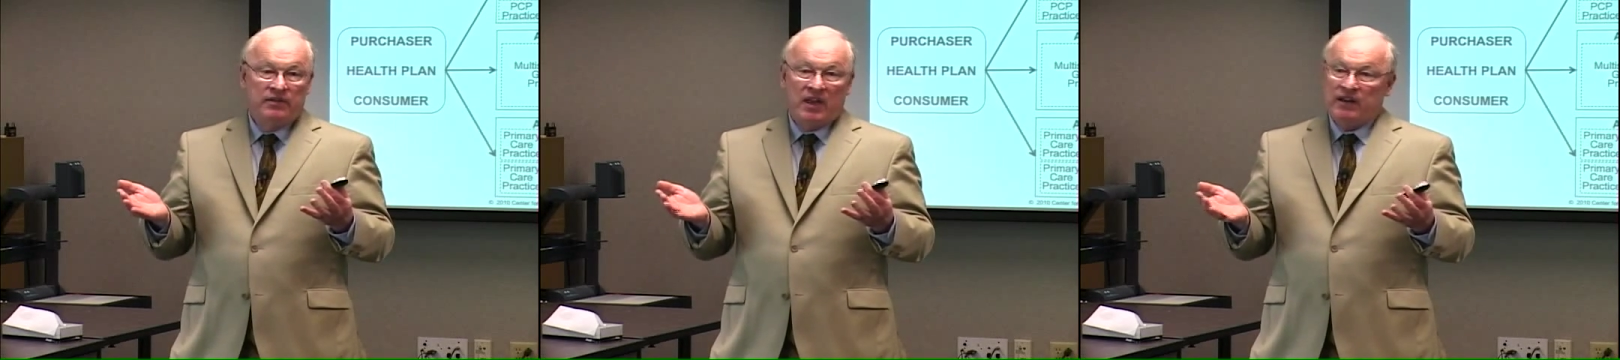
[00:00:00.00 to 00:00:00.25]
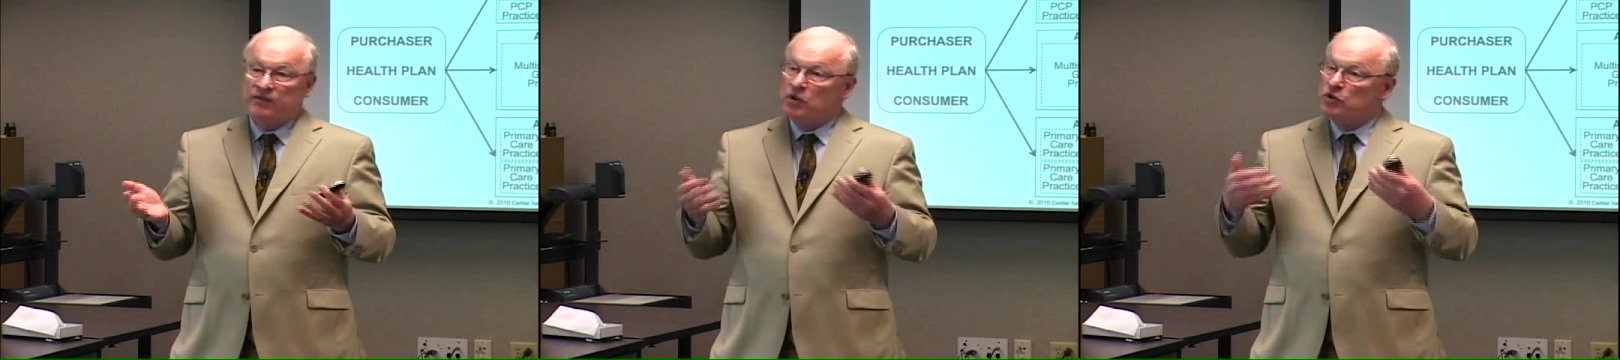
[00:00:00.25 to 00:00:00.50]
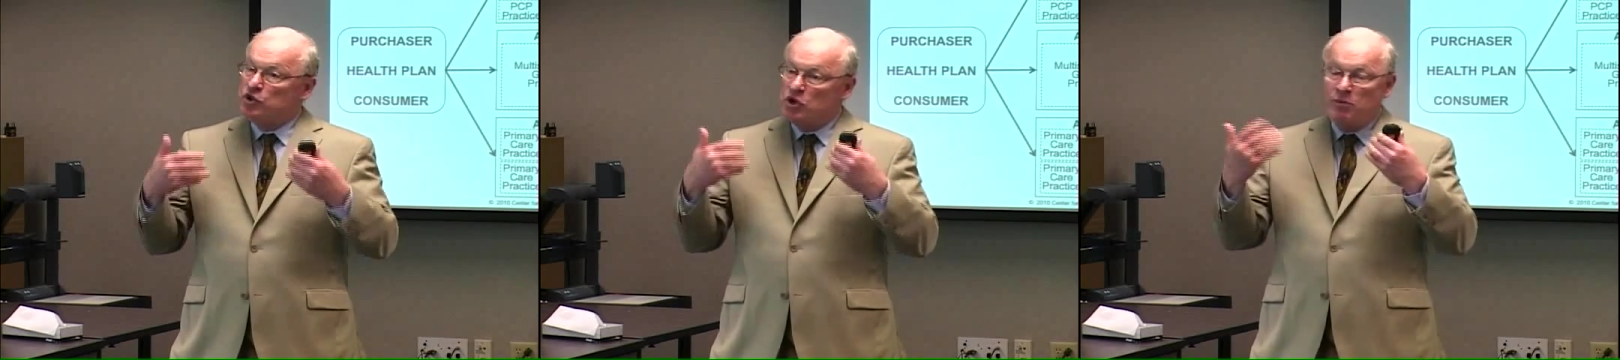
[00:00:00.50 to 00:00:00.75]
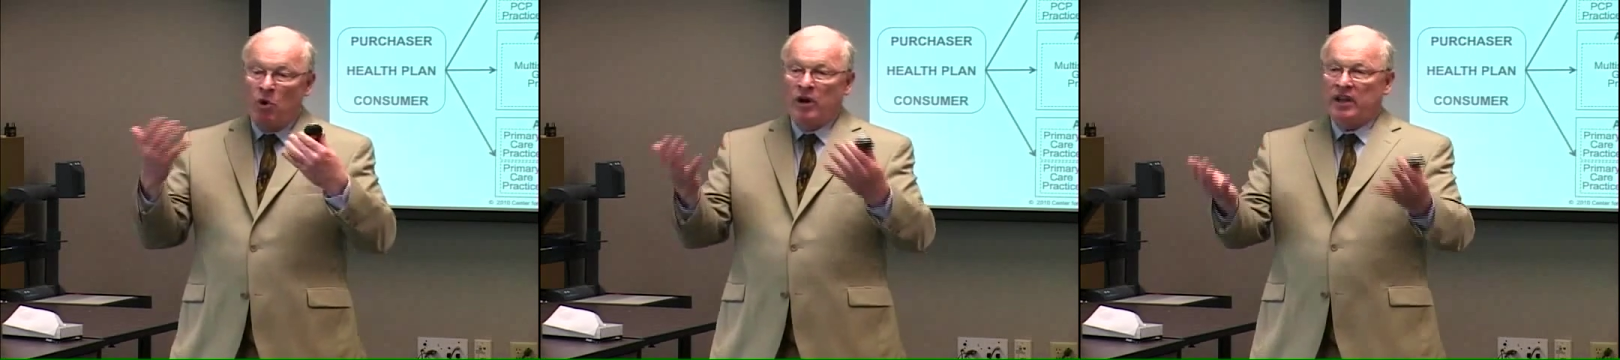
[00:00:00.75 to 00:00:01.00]
that if you
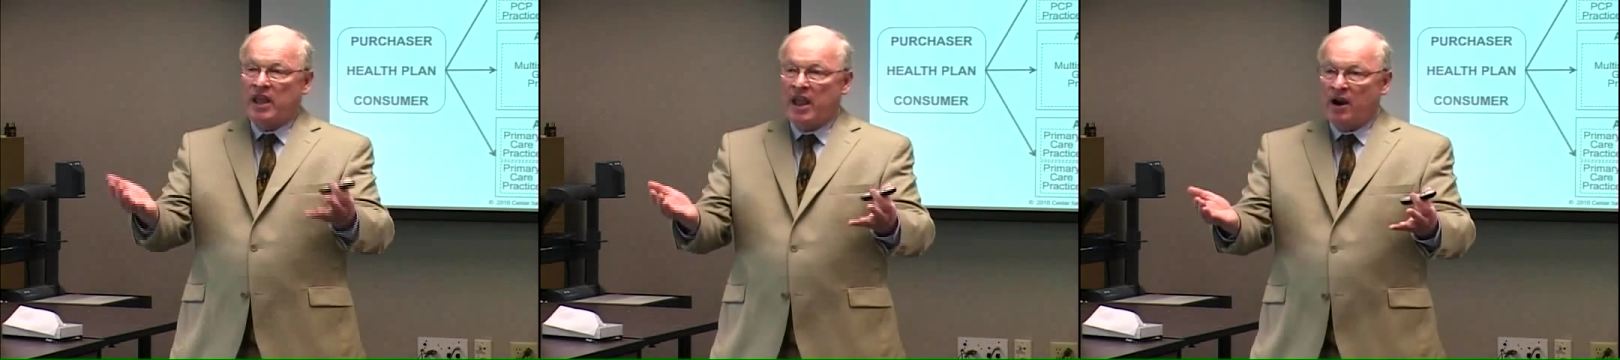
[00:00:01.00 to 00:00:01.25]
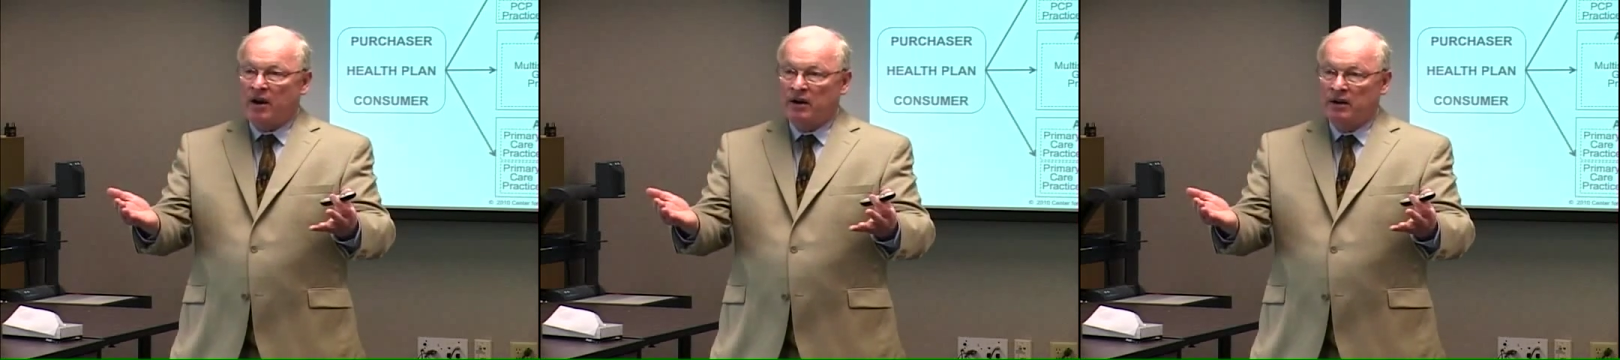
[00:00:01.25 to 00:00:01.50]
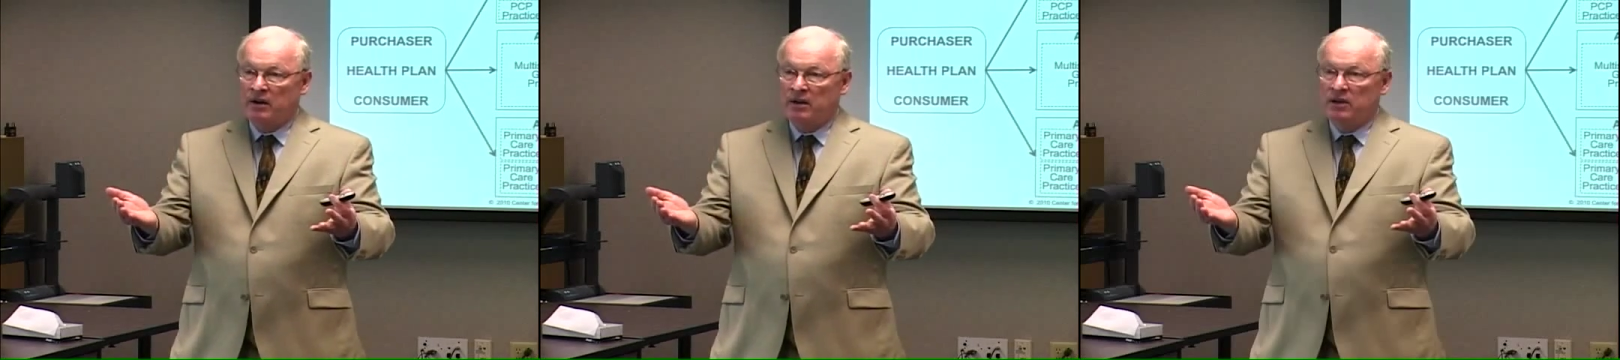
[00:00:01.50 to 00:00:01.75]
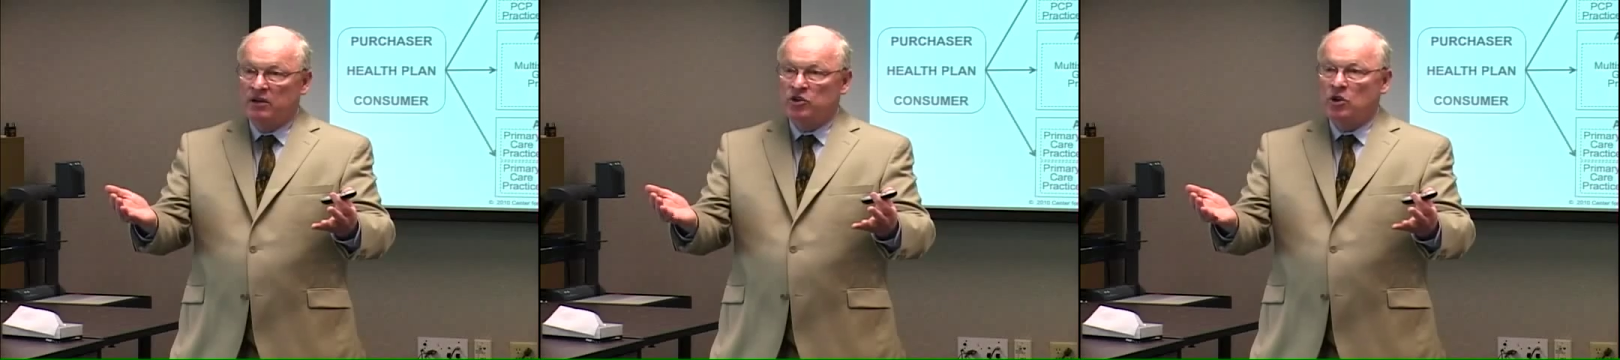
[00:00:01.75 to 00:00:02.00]
do more care,
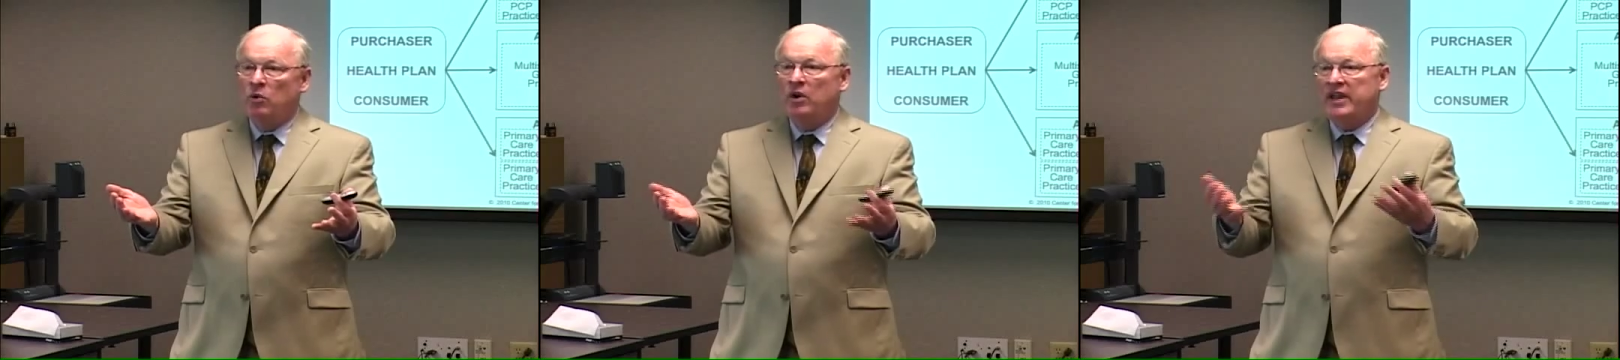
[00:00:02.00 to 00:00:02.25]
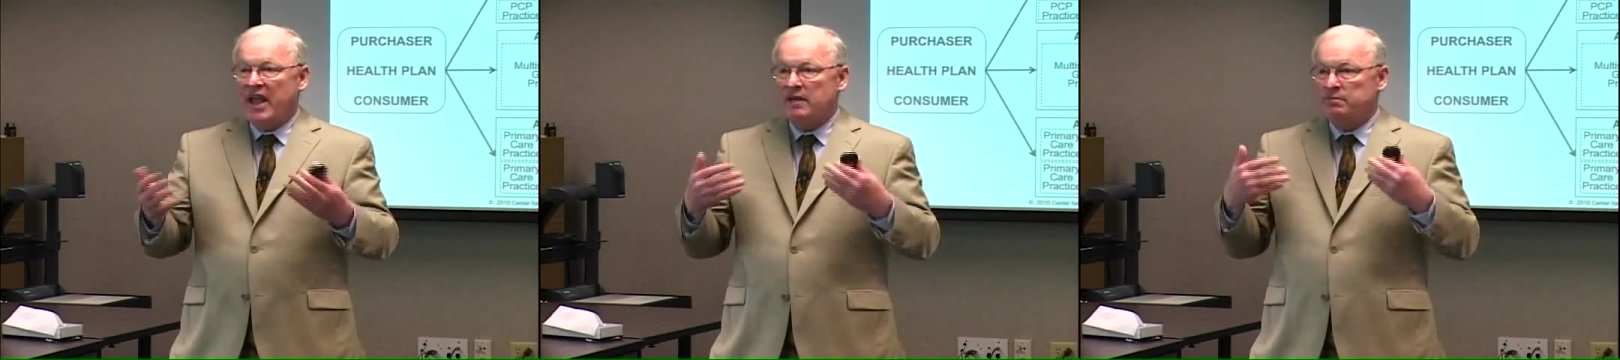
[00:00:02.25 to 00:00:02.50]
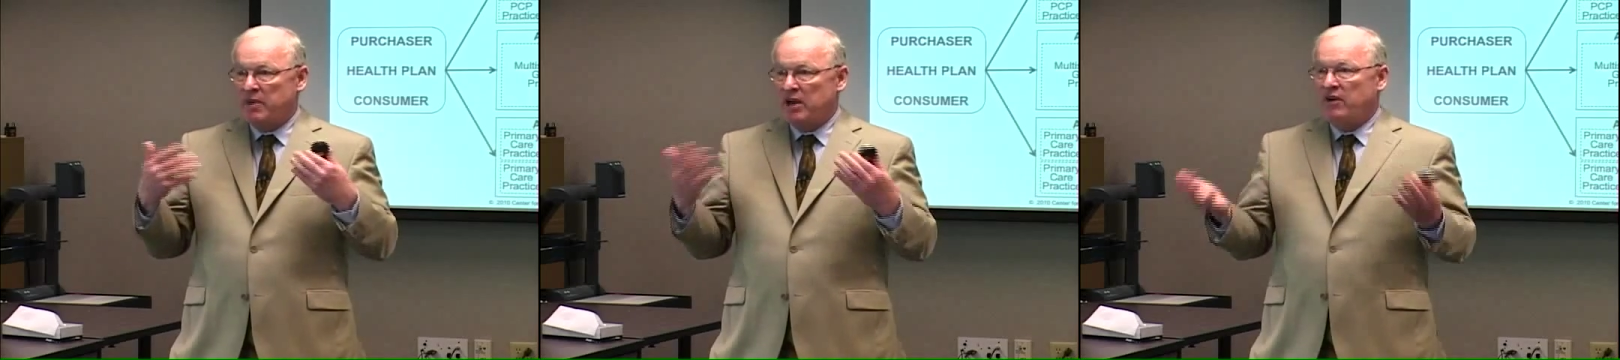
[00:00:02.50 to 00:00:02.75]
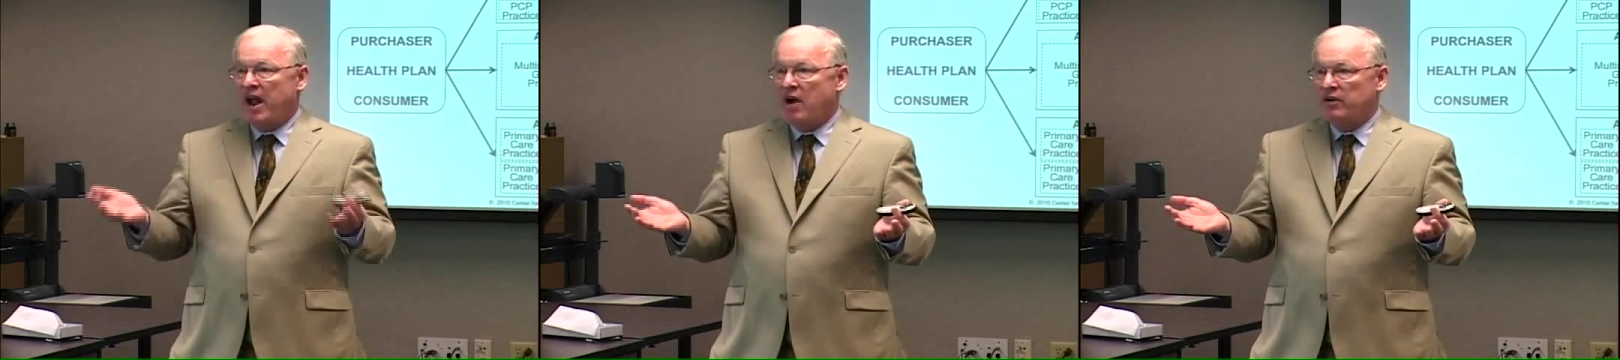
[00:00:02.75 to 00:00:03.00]
you will get
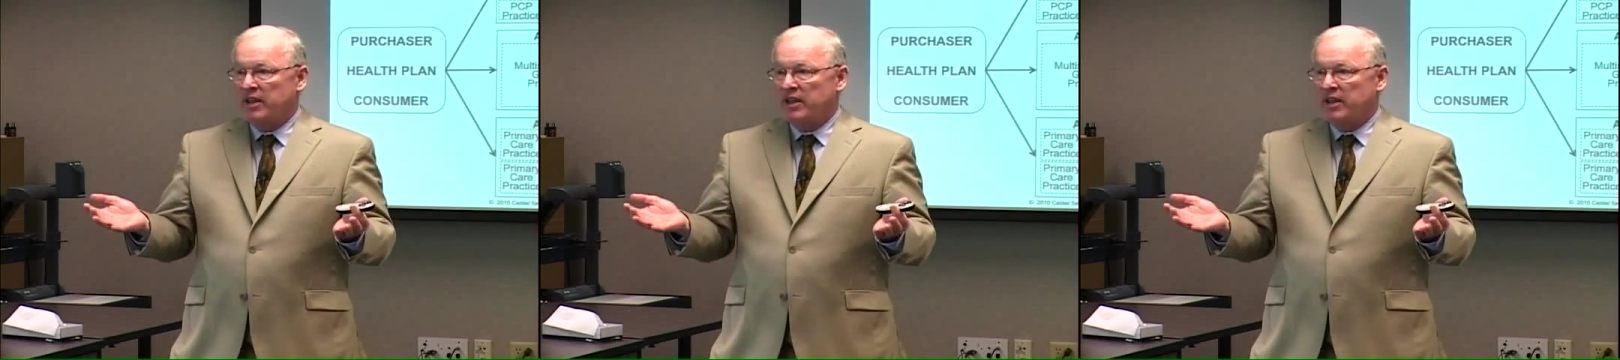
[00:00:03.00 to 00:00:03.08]
better